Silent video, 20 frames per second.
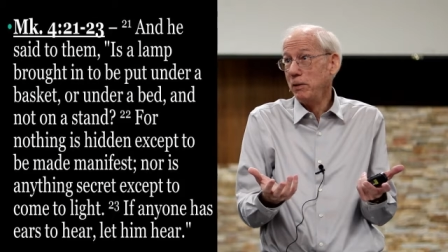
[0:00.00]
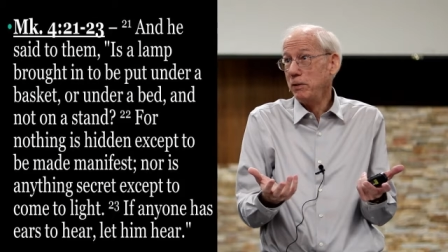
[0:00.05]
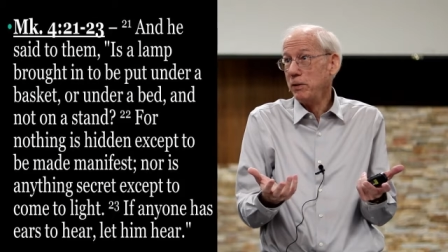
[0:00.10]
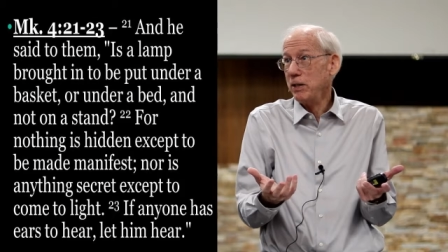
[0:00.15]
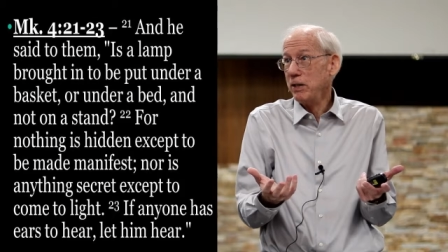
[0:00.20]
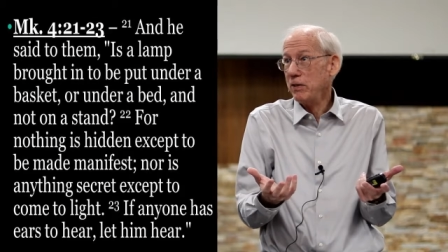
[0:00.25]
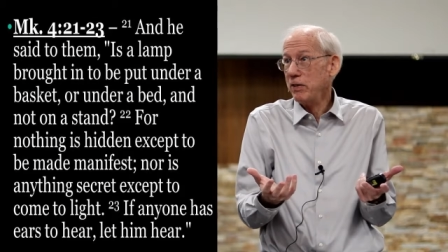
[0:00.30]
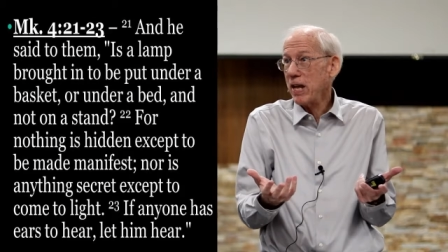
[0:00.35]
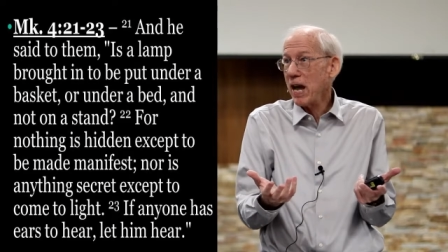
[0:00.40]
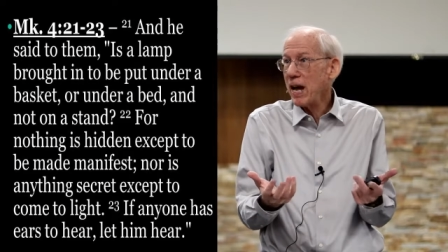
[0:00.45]
You
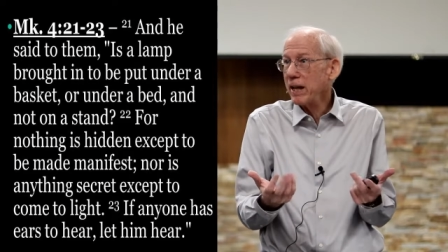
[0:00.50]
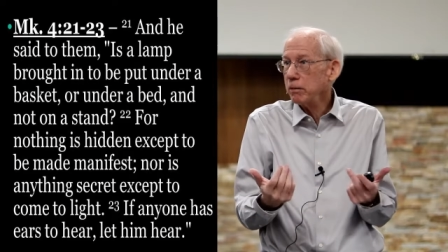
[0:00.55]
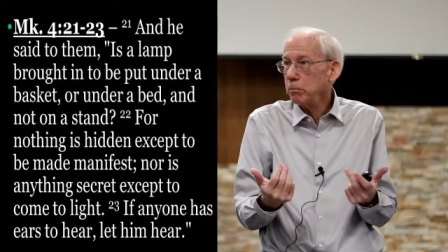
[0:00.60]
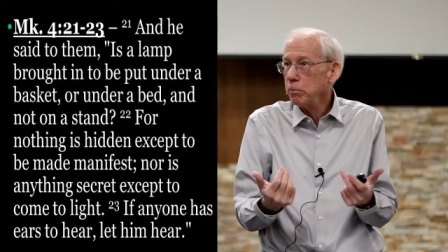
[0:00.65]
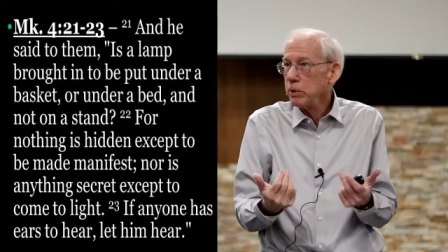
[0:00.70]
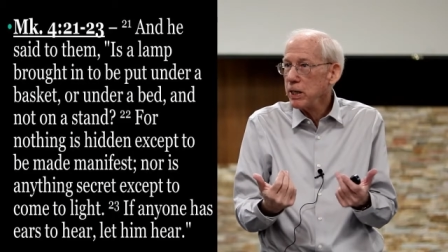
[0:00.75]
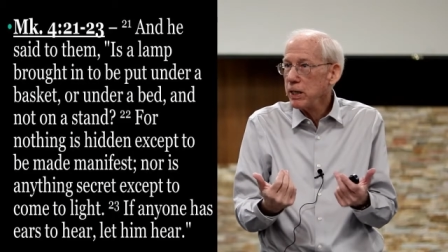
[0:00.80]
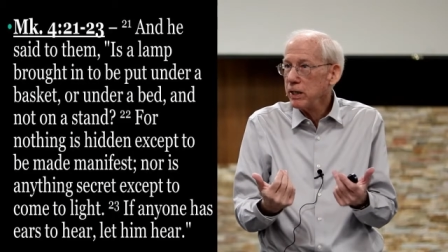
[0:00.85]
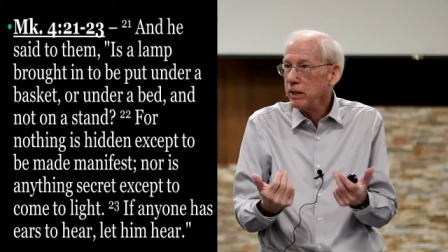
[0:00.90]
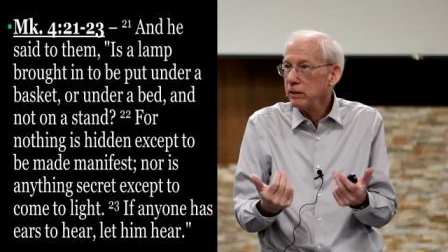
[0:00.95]
see,
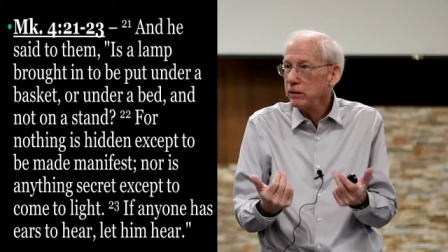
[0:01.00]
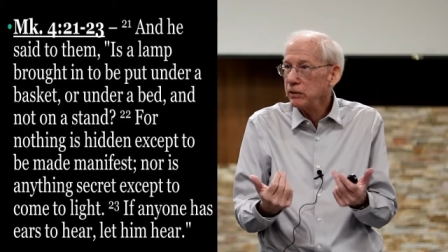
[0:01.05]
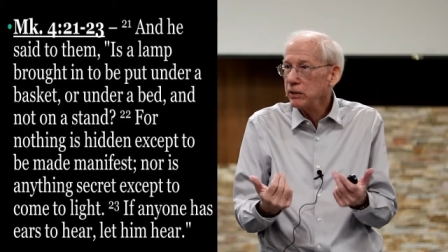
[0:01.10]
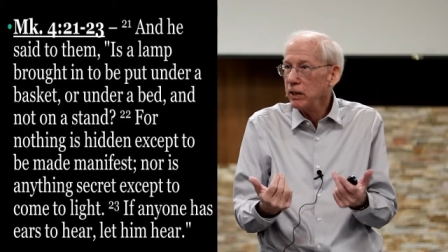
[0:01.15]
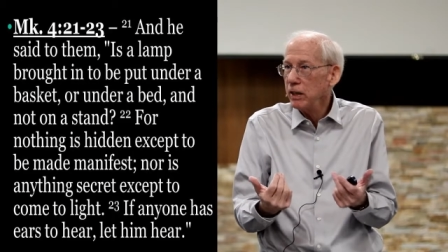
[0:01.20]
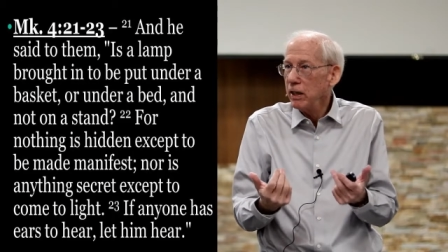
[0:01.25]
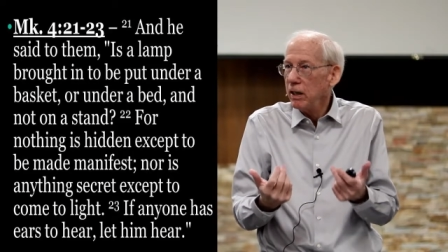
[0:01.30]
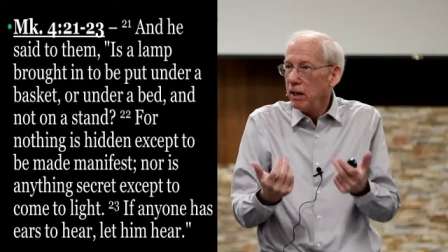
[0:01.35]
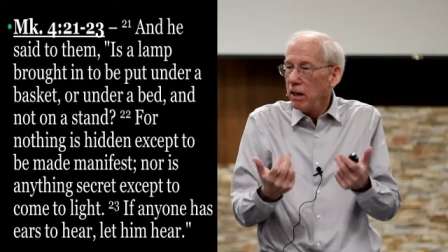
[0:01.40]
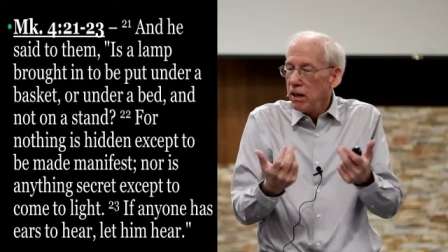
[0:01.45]
that
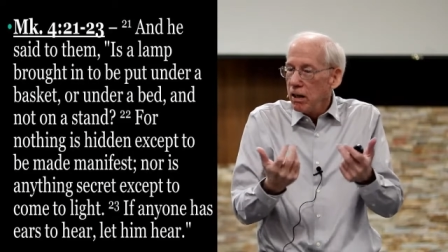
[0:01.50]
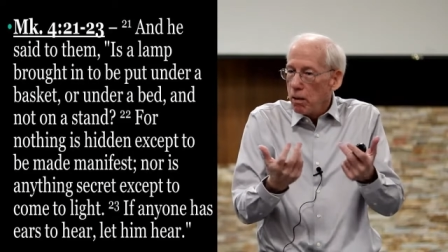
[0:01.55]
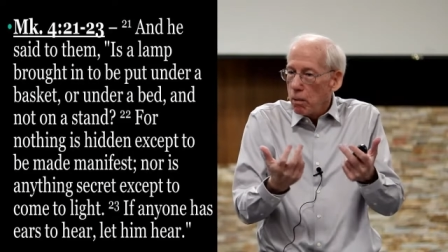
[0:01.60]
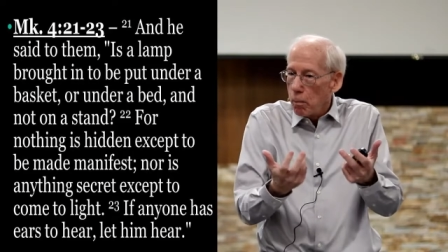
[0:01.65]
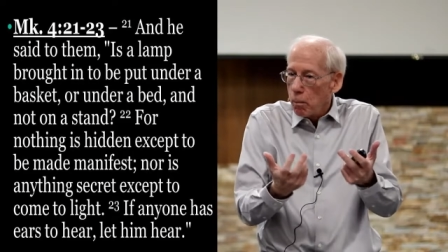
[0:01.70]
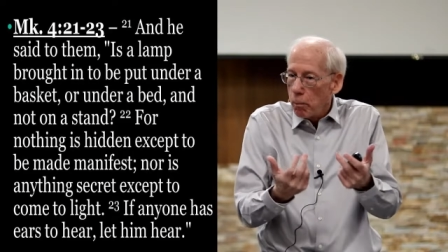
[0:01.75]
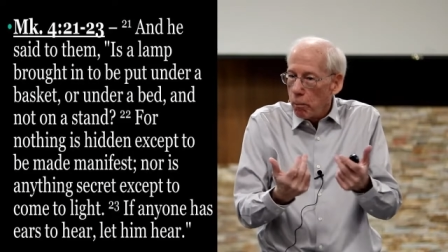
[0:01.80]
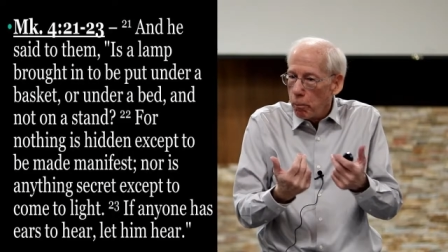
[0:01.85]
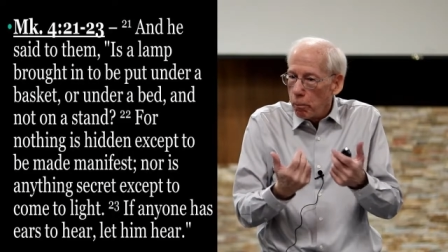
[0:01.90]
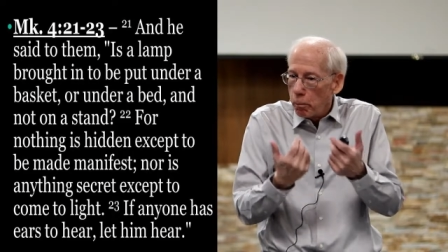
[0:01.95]
means
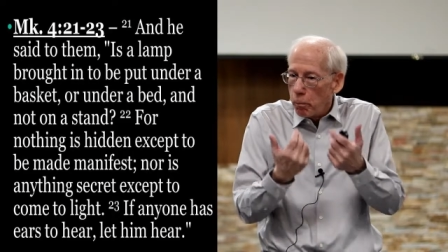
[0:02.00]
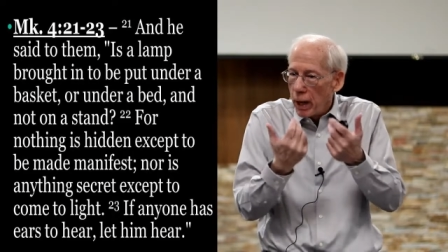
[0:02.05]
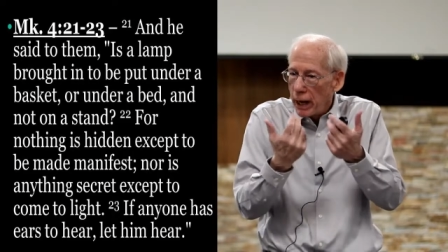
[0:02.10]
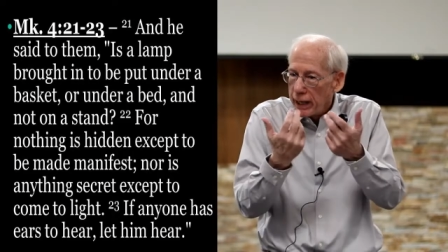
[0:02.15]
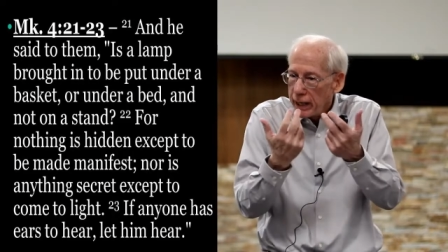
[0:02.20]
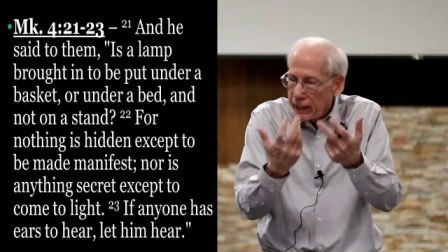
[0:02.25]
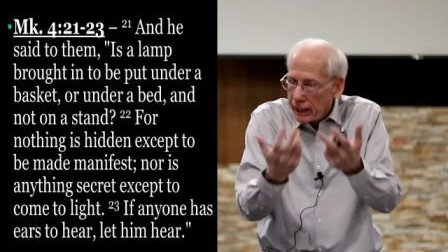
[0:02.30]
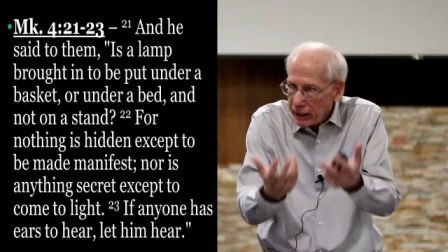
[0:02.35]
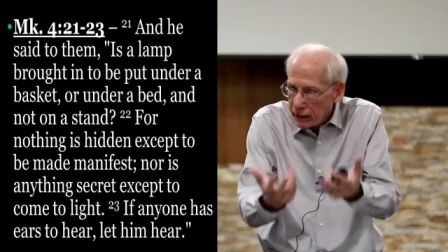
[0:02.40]
by